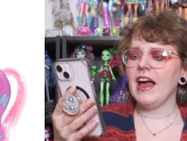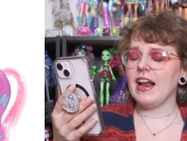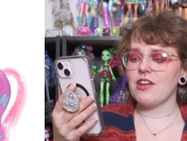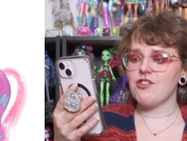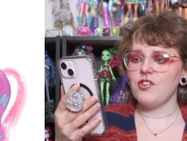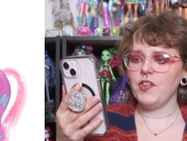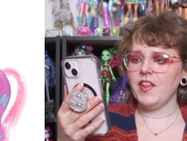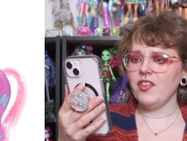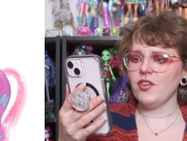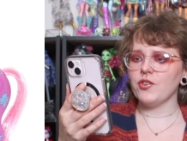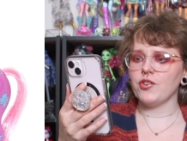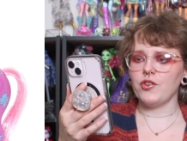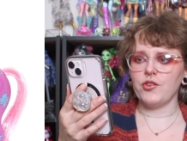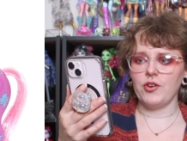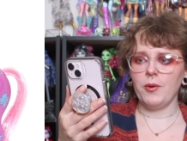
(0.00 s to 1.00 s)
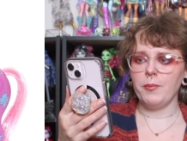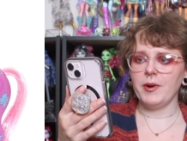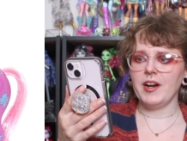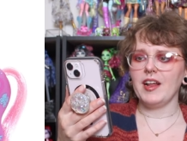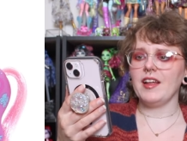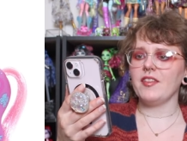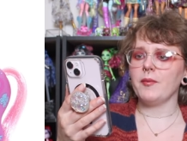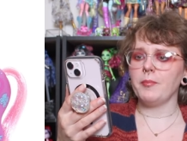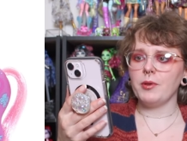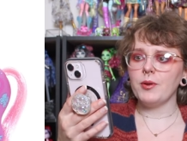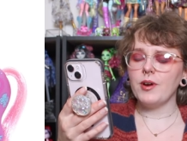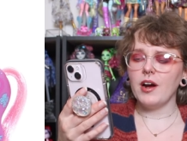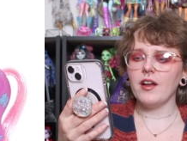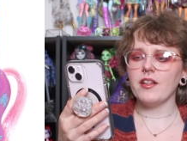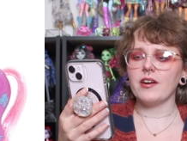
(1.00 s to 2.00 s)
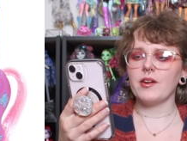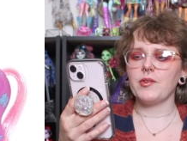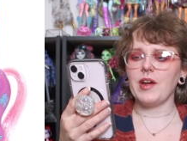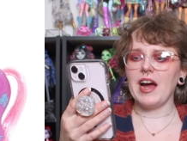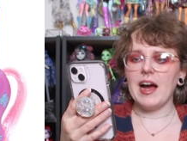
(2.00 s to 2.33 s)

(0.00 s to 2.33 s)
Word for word: And I just think theirs are so pretty. The blue color is